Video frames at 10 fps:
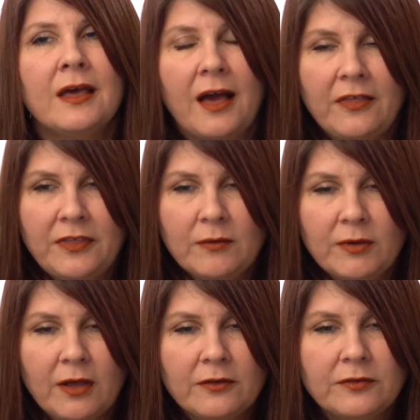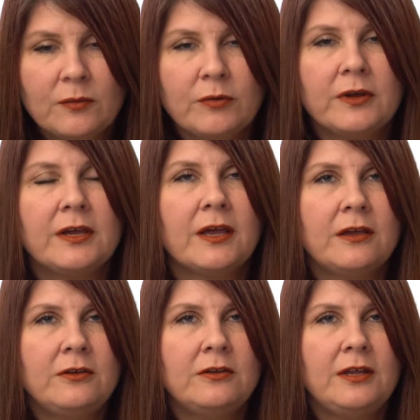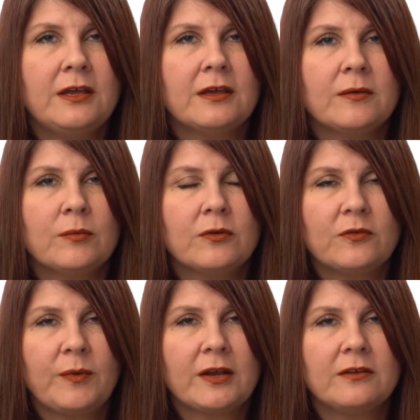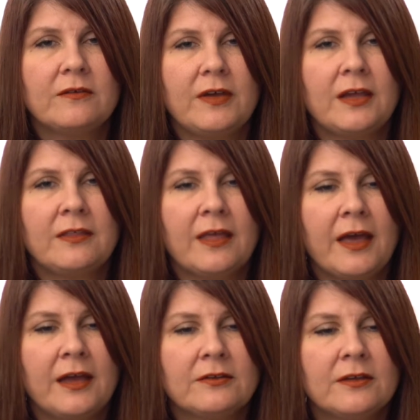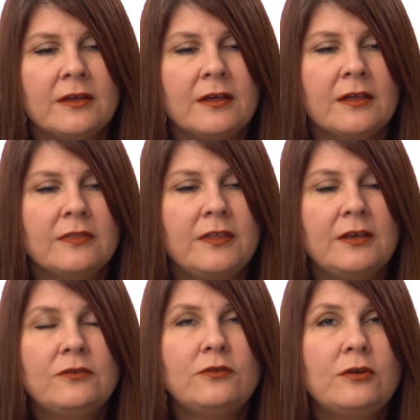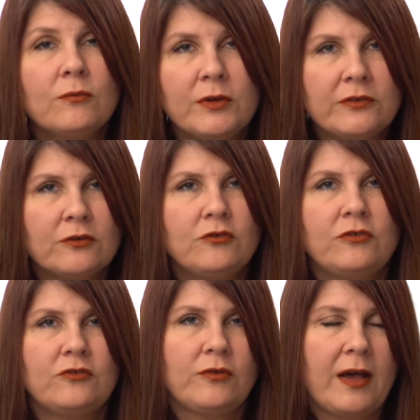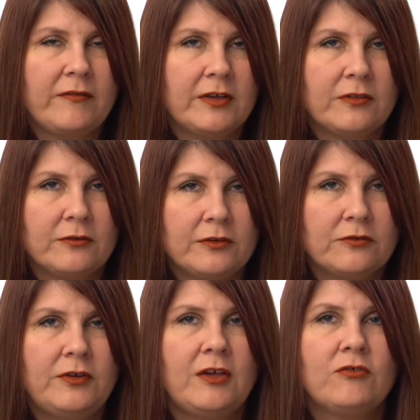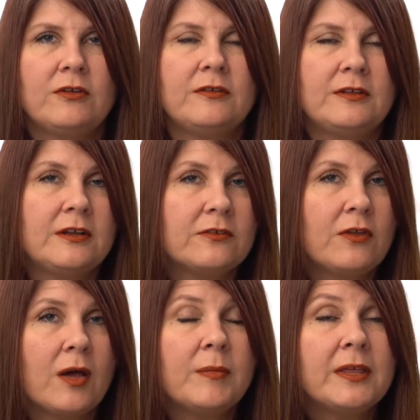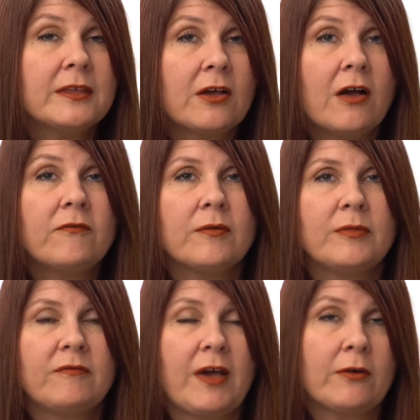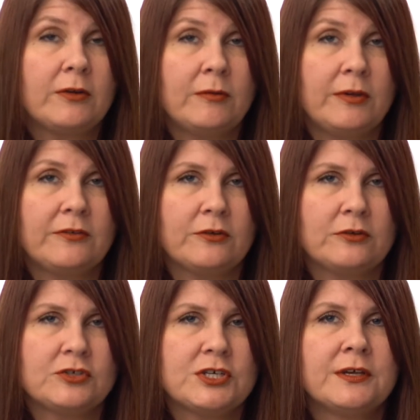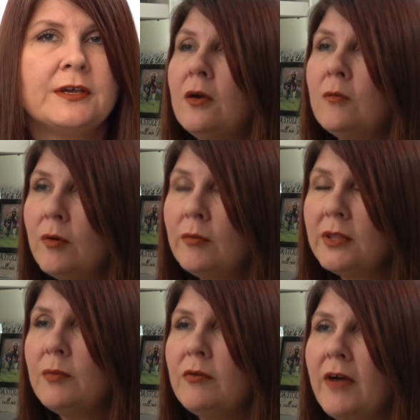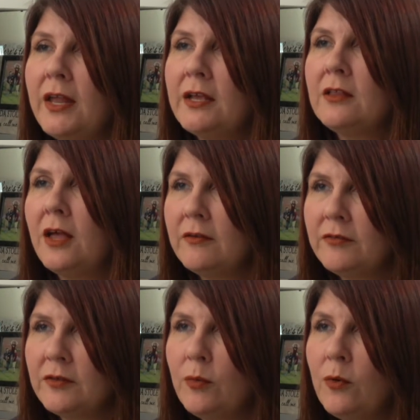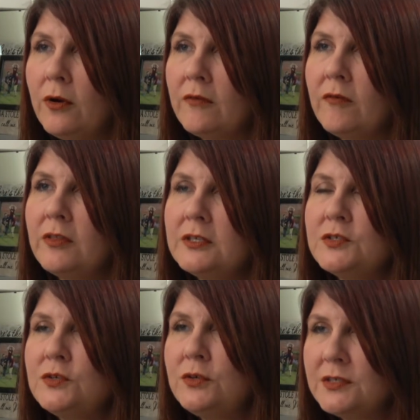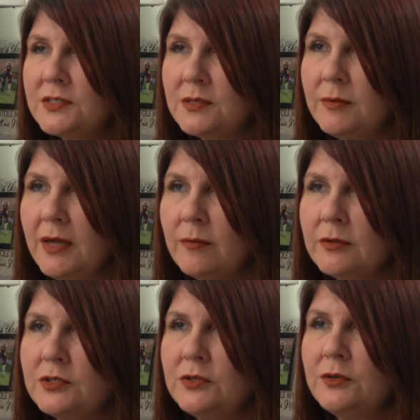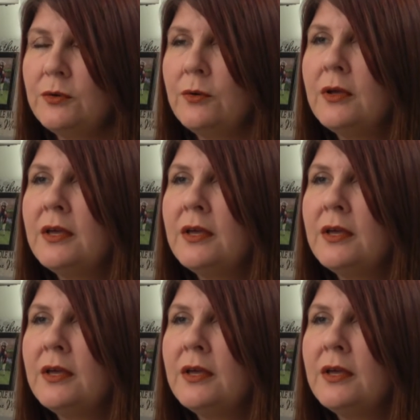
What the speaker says: I think we also bring a unique perspective in that the student research is driving their dissertations and it's not peeling off from the faculty research. We're really providing a lot of support for the students to be able to